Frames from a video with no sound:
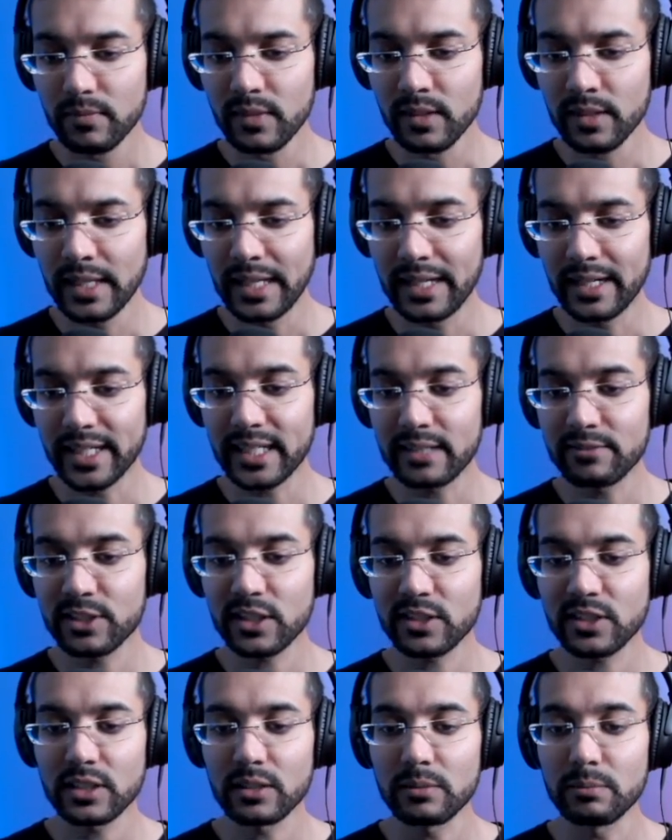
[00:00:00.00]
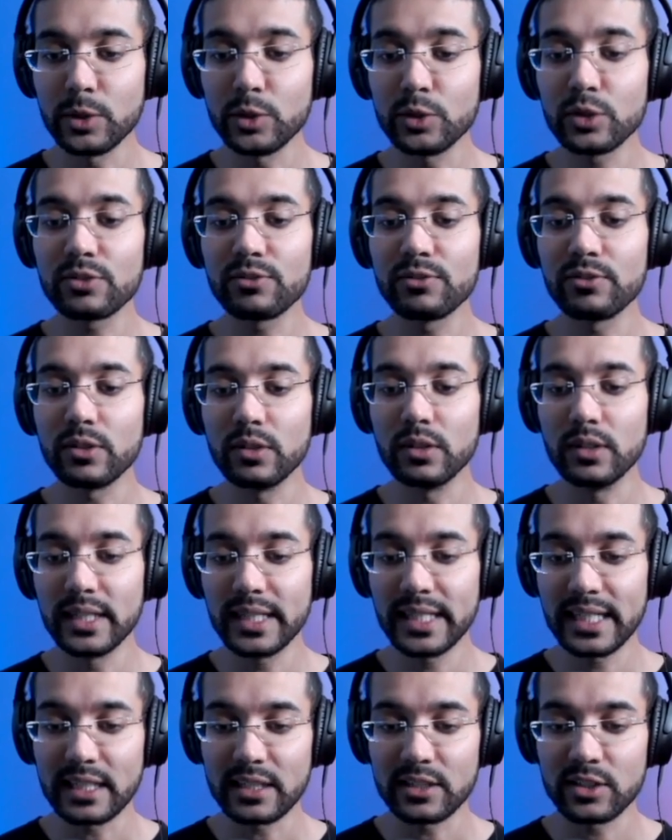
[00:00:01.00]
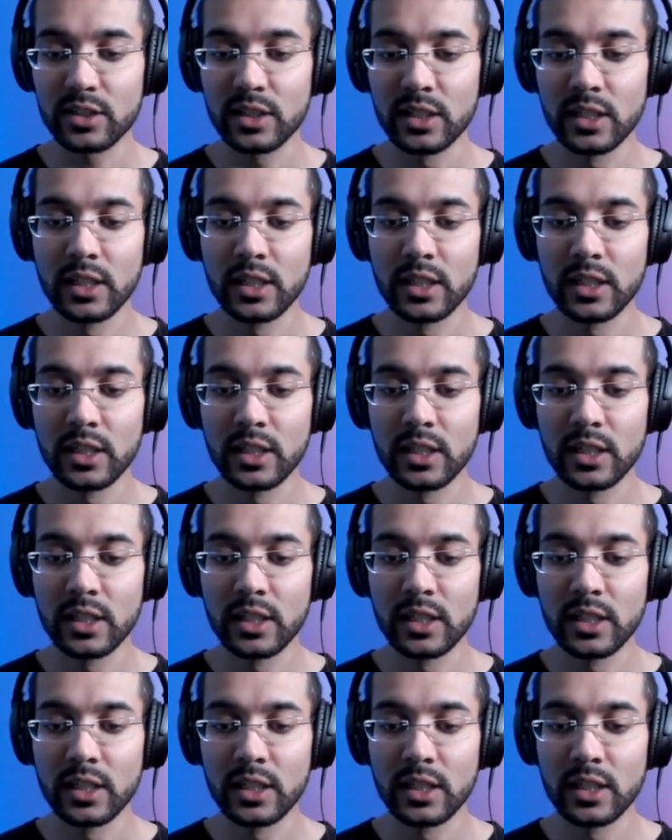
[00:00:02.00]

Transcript: and it gives us some useful links